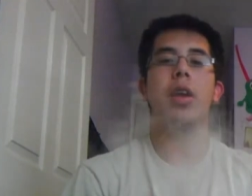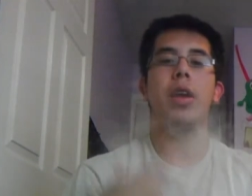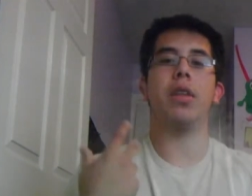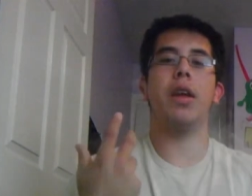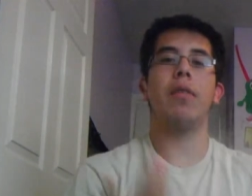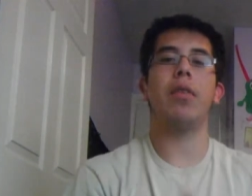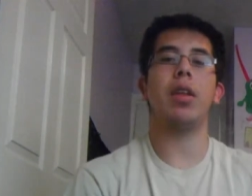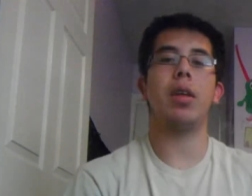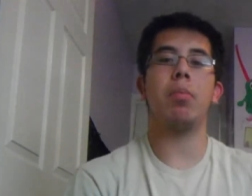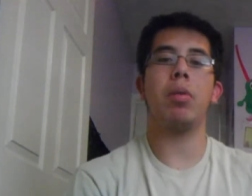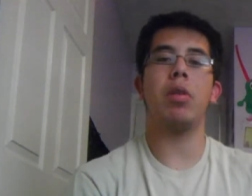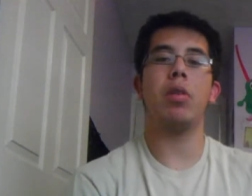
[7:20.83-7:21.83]
going to definitely
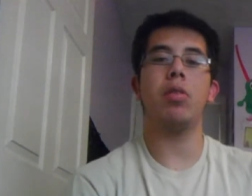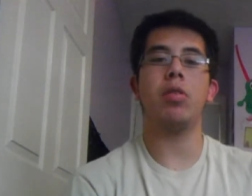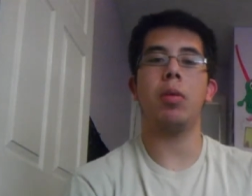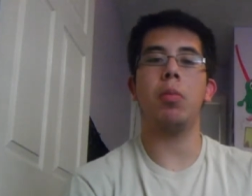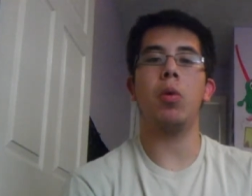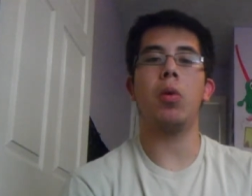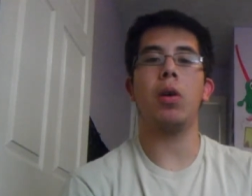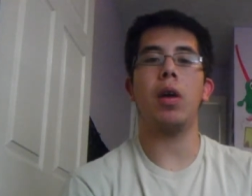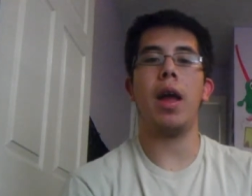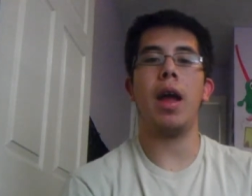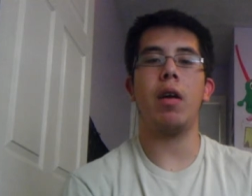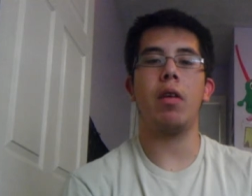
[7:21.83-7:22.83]
produce a more
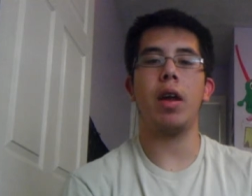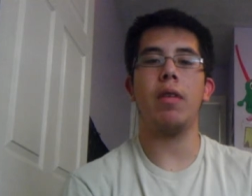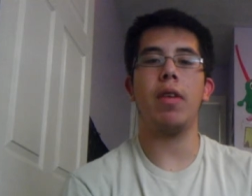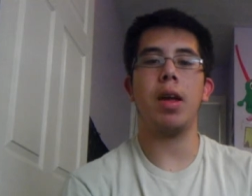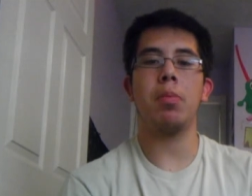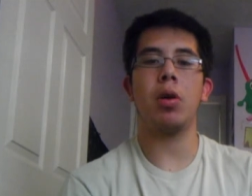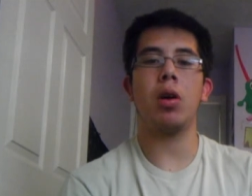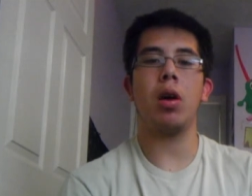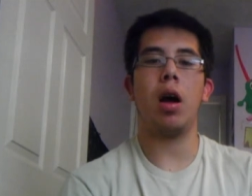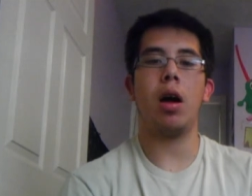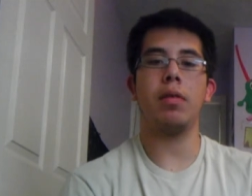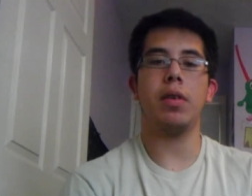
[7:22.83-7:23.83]
airy vapor.
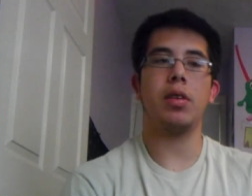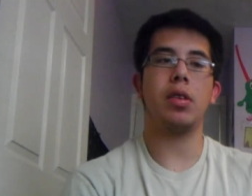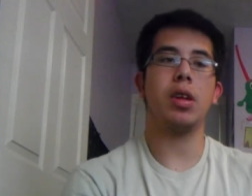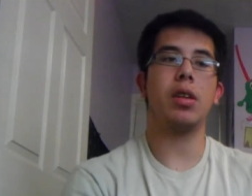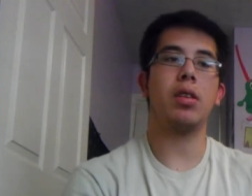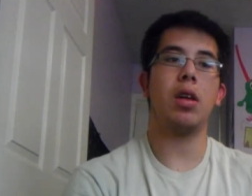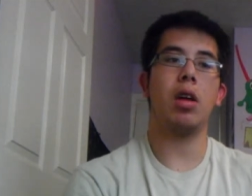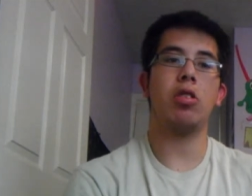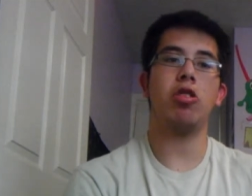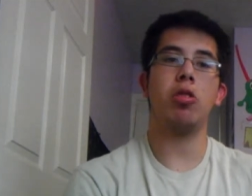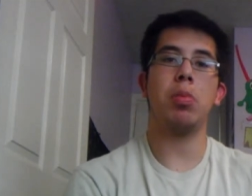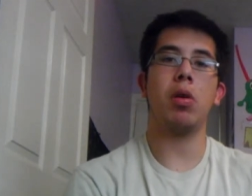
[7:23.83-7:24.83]
Obviously, it's not
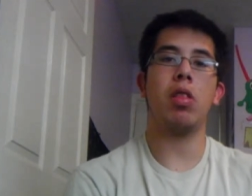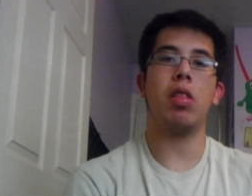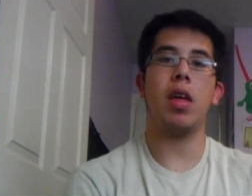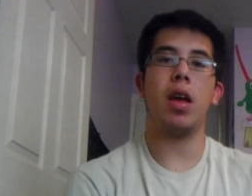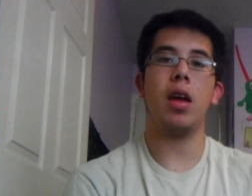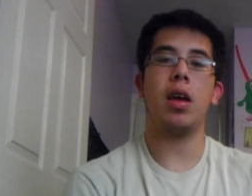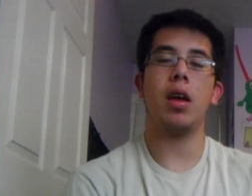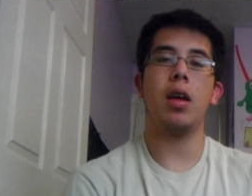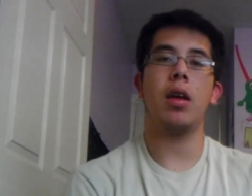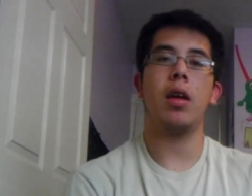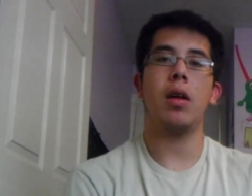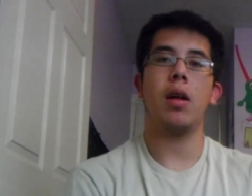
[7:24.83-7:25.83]
super thick.
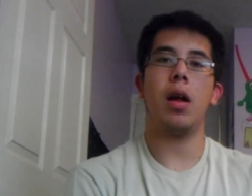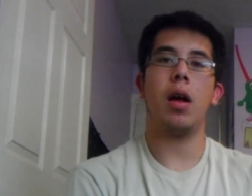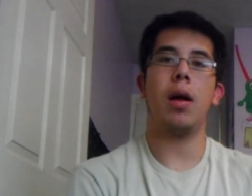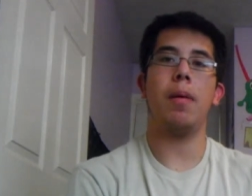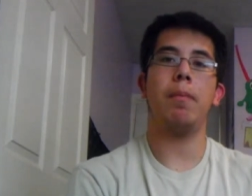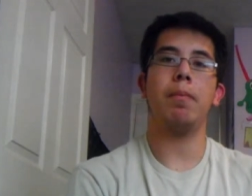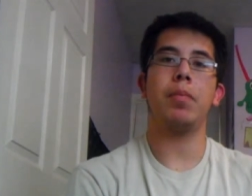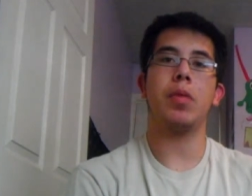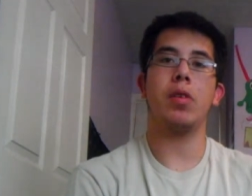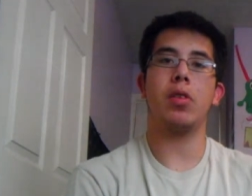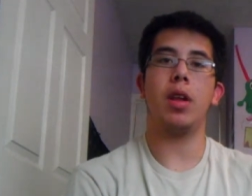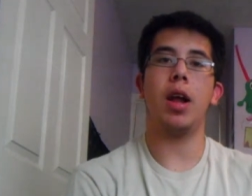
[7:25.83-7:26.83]

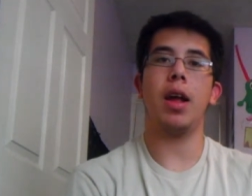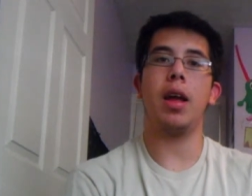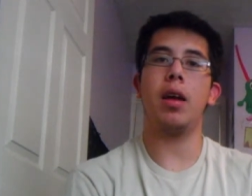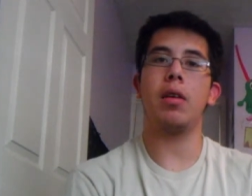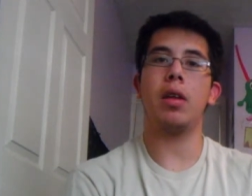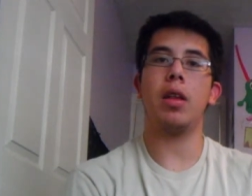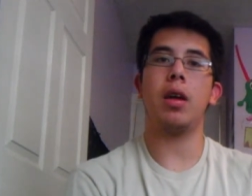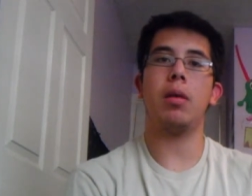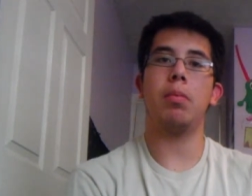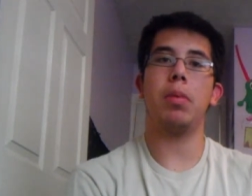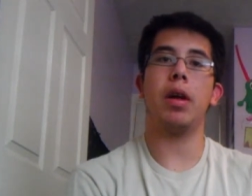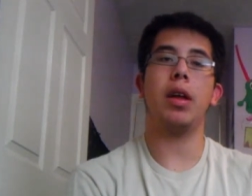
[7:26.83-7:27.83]
There's a lot of air in there,
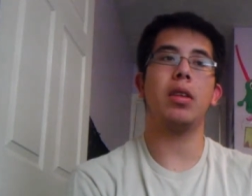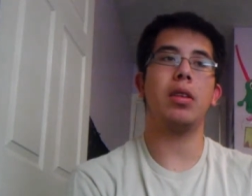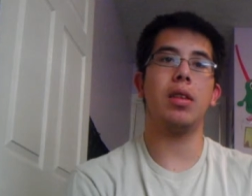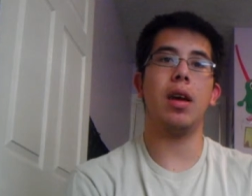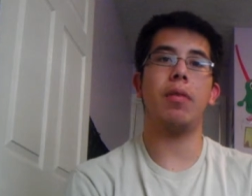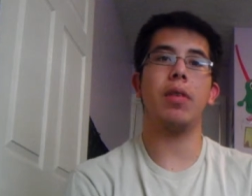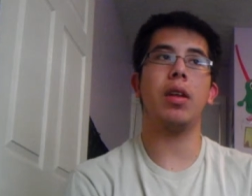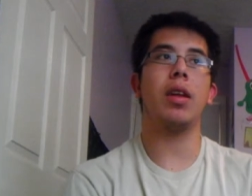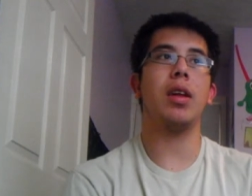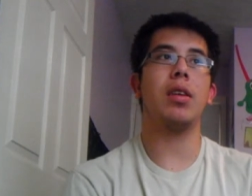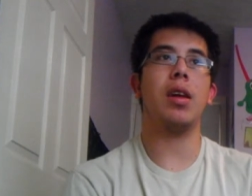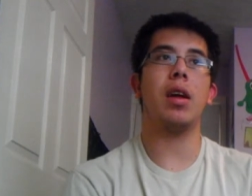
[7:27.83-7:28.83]
but it's definitely
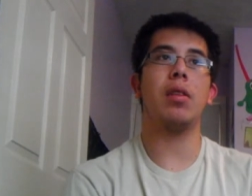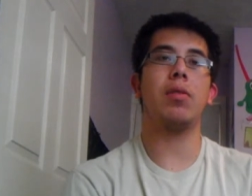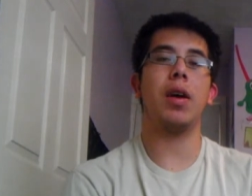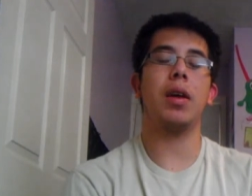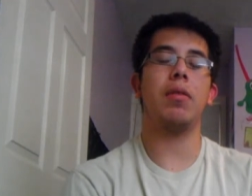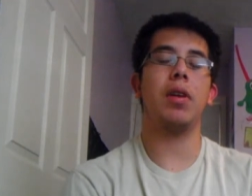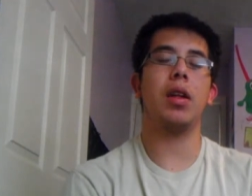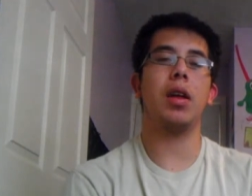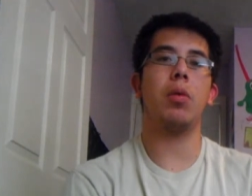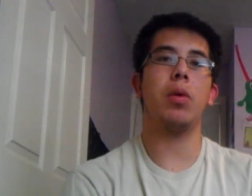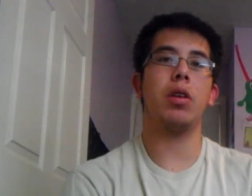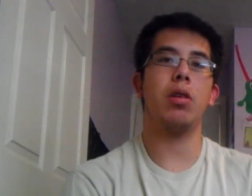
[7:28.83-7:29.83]
a satisfying feeling
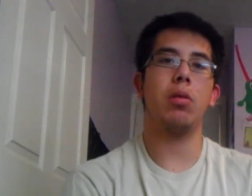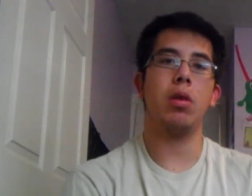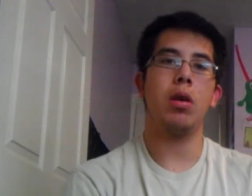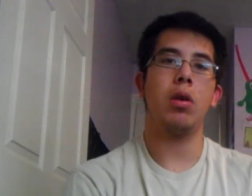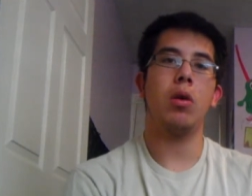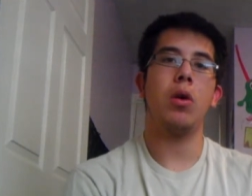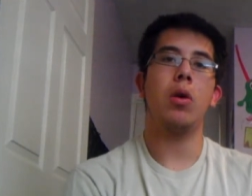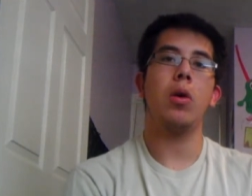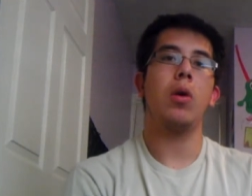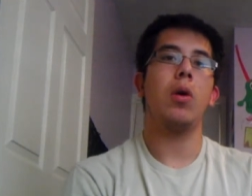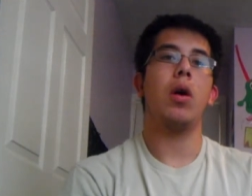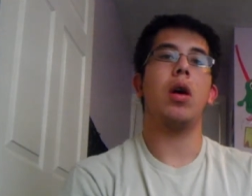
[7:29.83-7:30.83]
when you
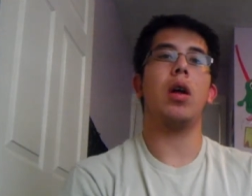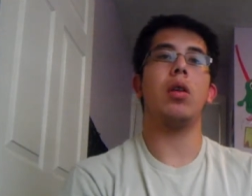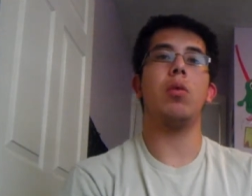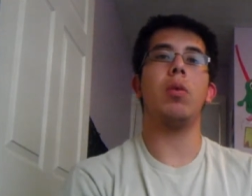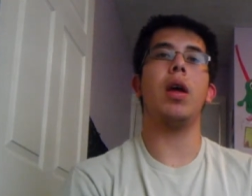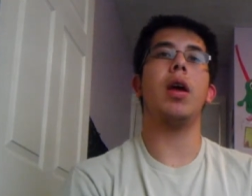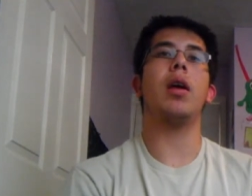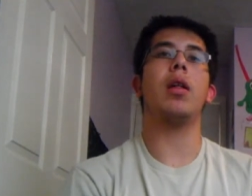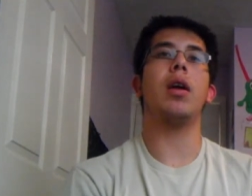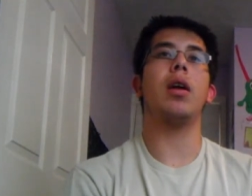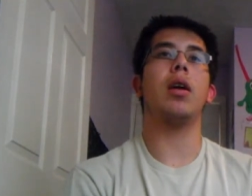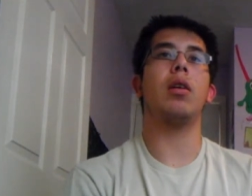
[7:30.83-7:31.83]
inhale
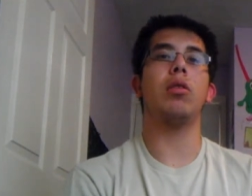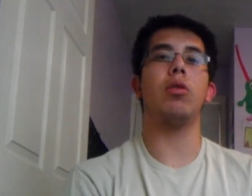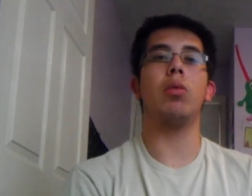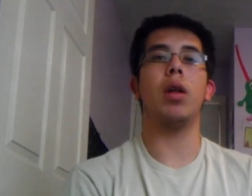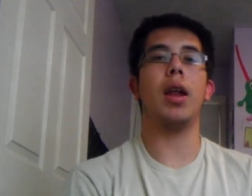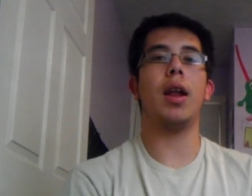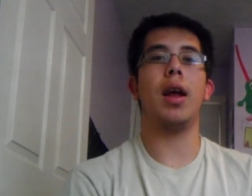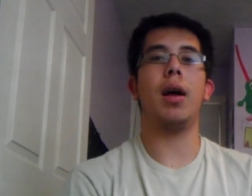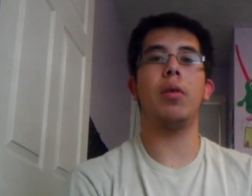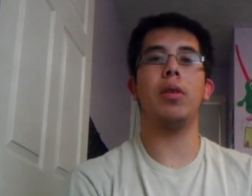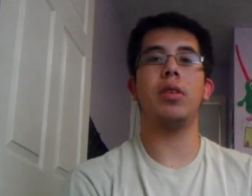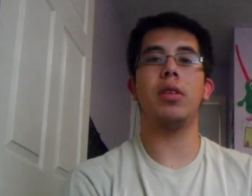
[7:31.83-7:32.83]
it and you let it
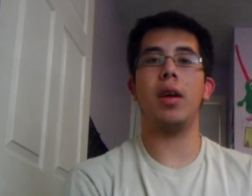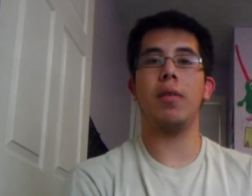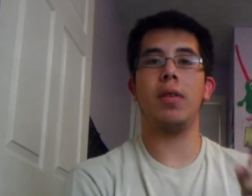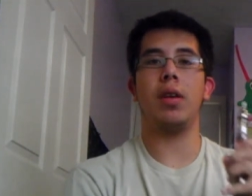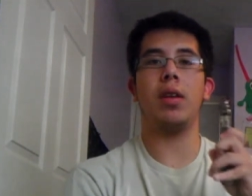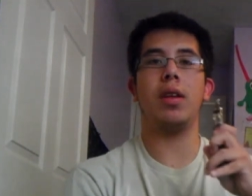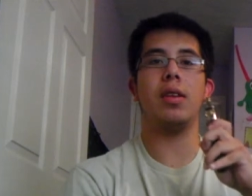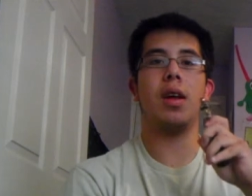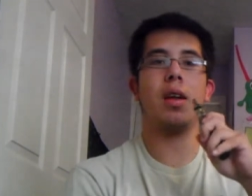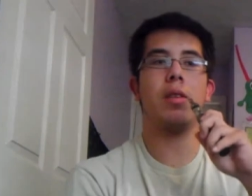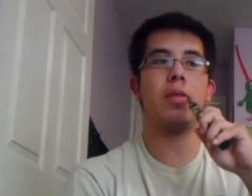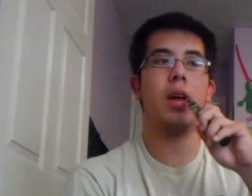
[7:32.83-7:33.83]
out. It's definitely
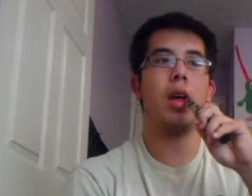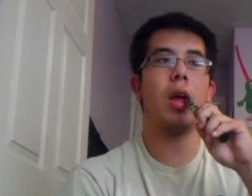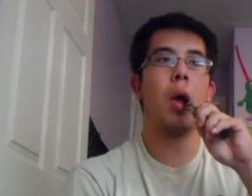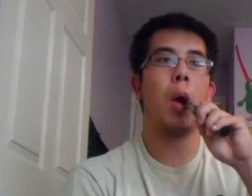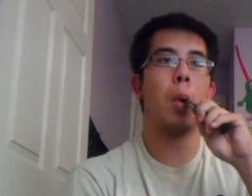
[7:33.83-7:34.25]
satisfying.